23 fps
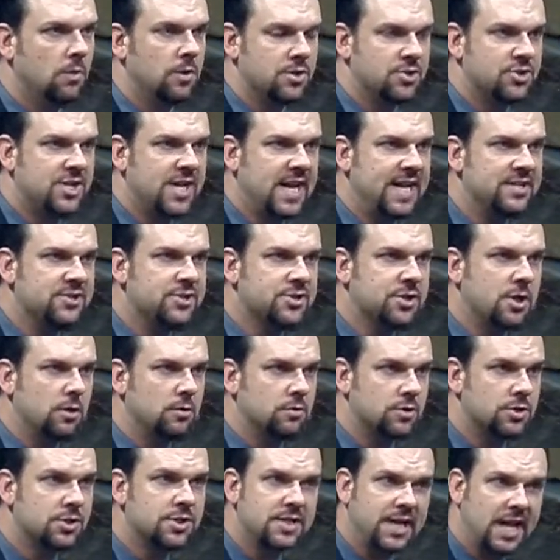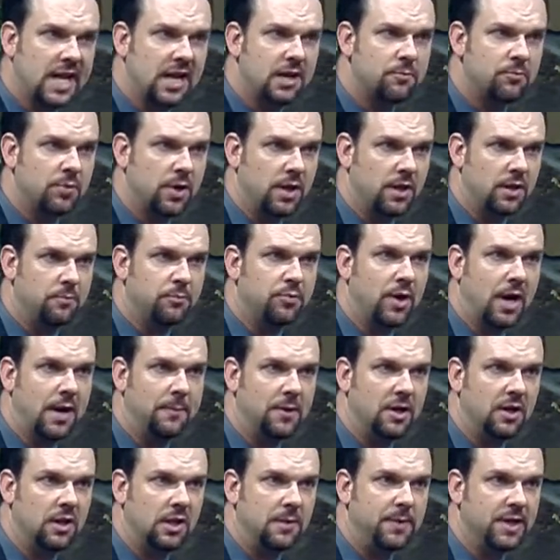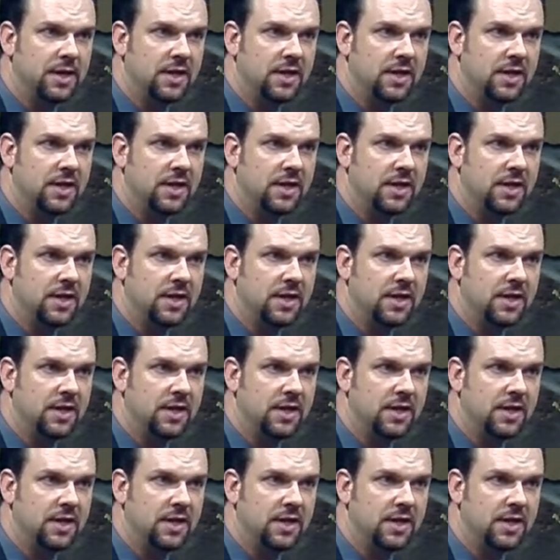The saints don't stand, brethren, primarily